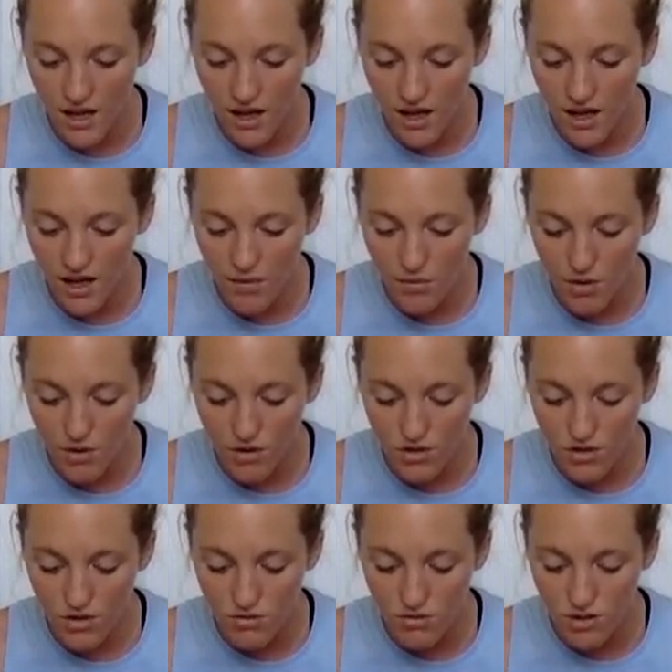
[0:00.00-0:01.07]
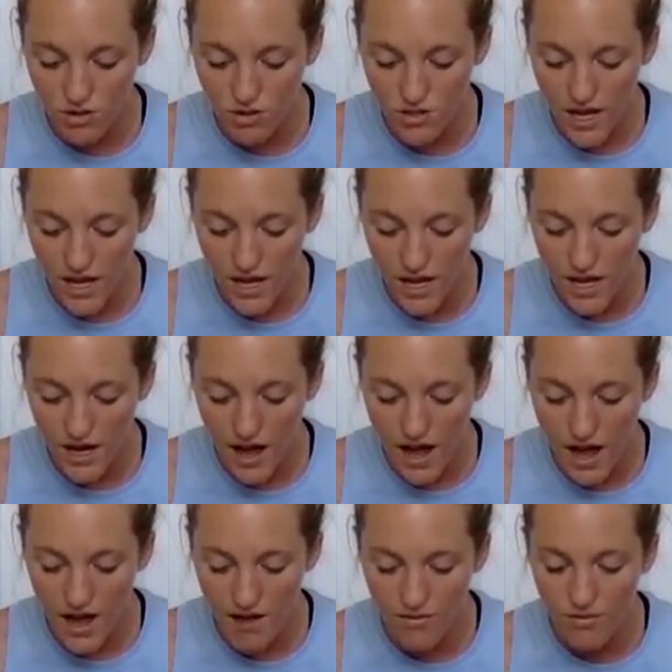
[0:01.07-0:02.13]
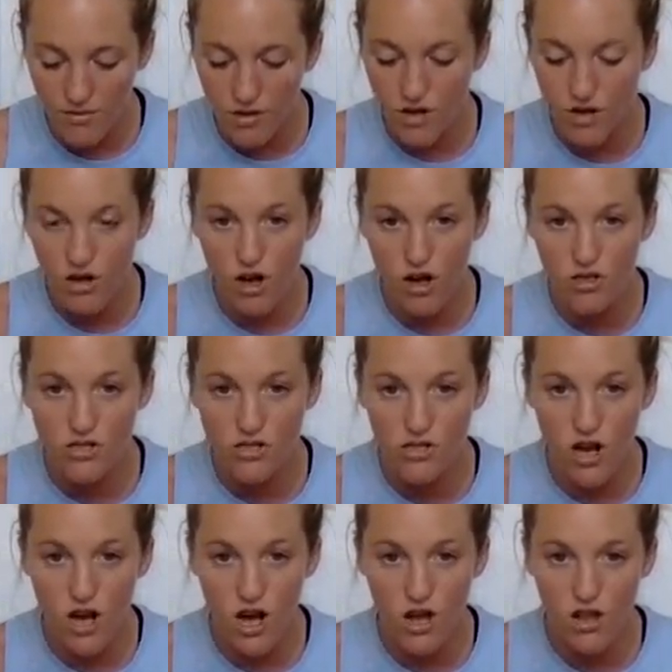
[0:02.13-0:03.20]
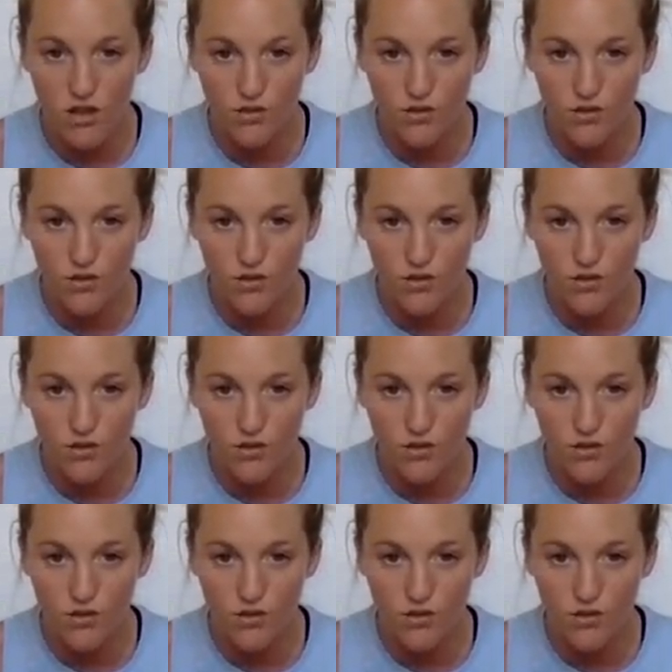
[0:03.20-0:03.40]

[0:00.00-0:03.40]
I'm going to rotate, and I have to not start at the